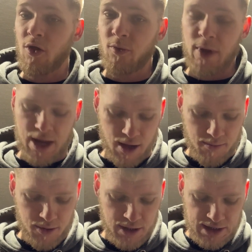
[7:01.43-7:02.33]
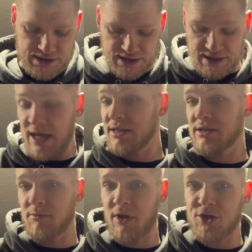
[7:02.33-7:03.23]
the way up is to test
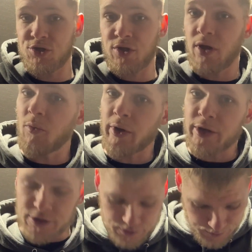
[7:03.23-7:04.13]
and make sure that it works.